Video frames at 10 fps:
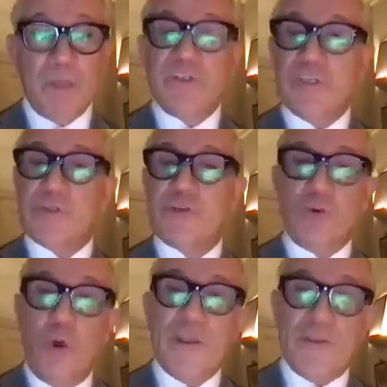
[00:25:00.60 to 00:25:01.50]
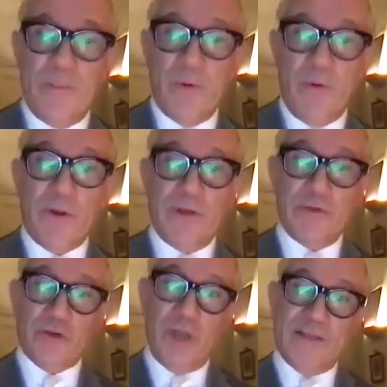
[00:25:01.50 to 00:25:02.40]
destroyed the book and
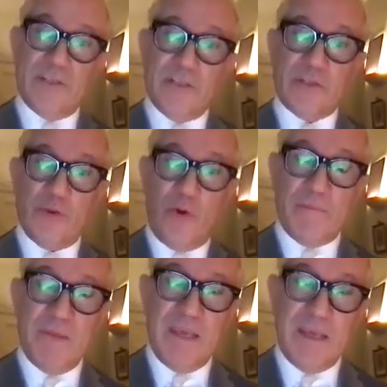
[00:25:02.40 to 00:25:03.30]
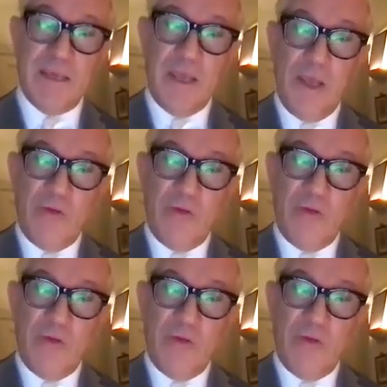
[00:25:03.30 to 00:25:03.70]
tried to destroy me,